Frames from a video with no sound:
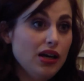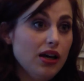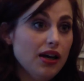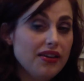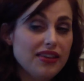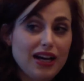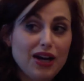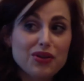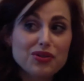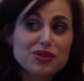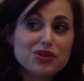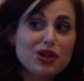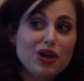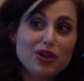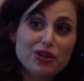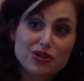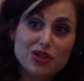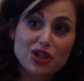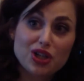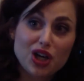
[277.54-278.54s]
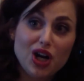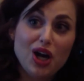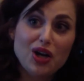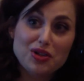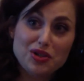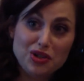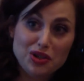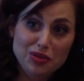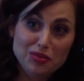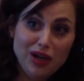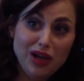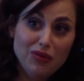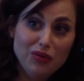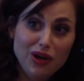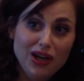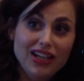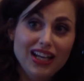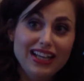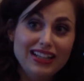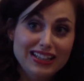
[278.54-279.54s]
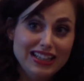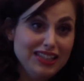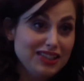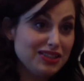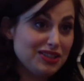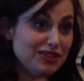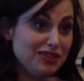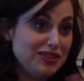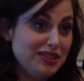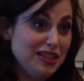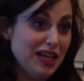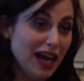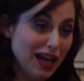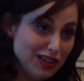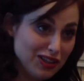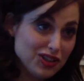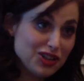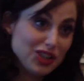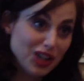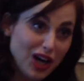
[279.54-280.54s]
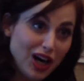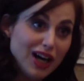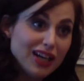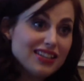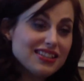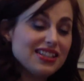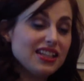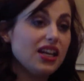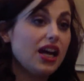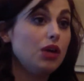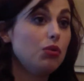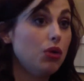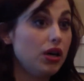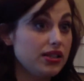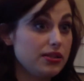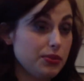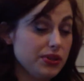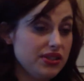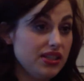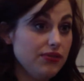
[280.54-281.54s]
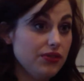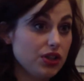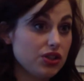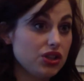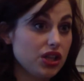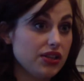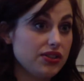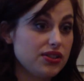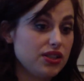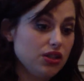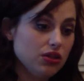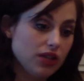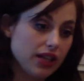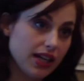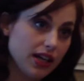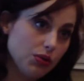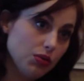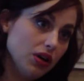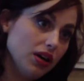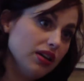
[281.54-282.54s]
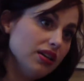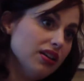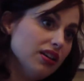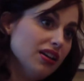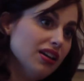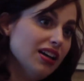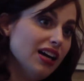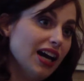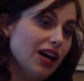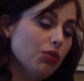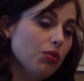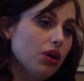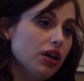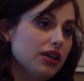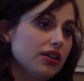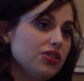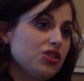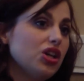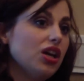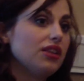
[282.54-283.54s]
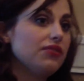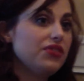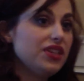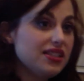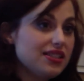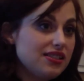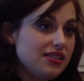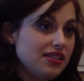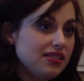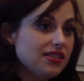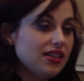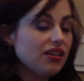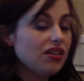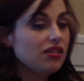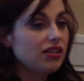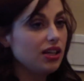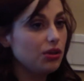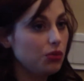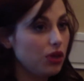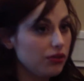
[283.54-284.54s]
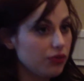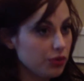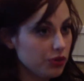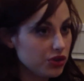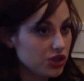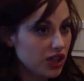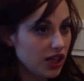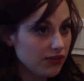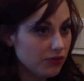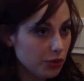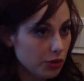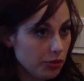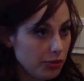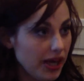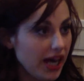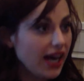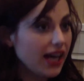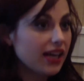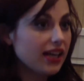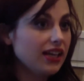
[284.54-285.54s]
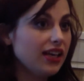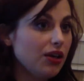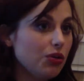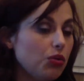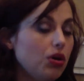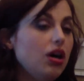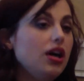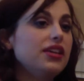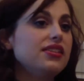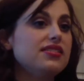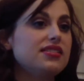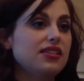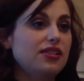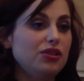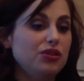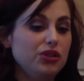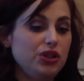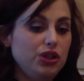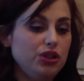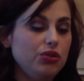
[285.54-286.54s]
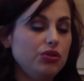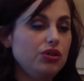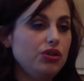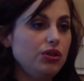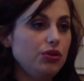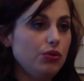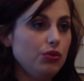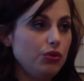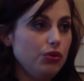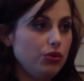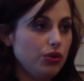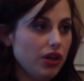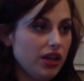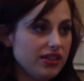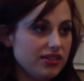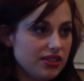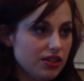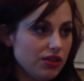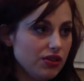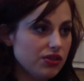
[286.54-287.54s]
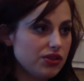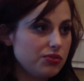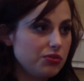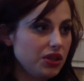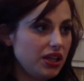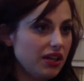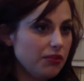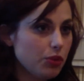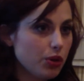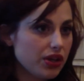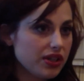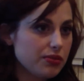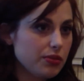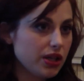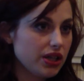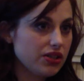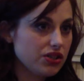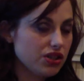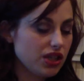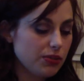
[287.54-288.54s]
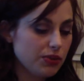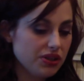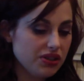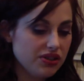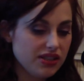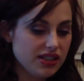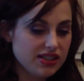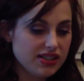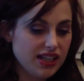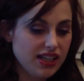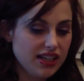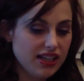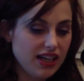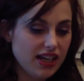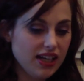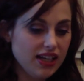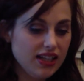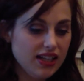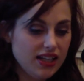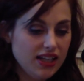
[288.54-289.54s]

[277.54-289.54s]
$1,000 in a costume, I want at least 10 shots, and I want specific shots too. Like I want a shot of this detail, and I want a shot in the back, and I want, so as you get more experience, you're able to dictate that.